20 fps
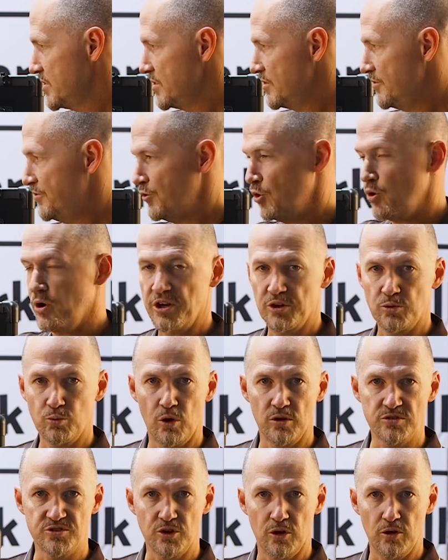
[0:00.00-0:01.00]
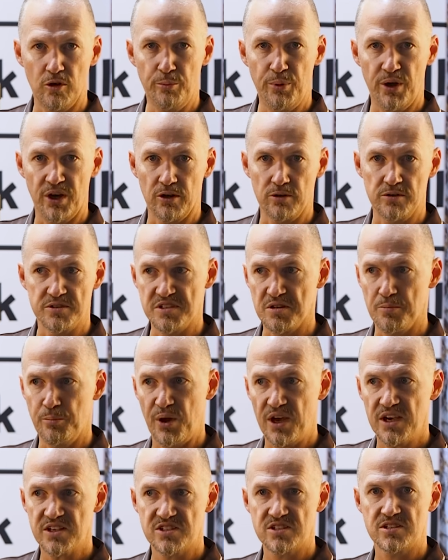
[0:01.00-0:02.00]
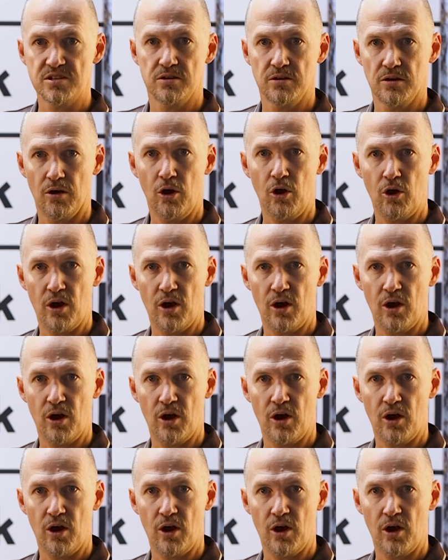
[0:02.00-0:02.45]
The 400 watt solar panel is the best,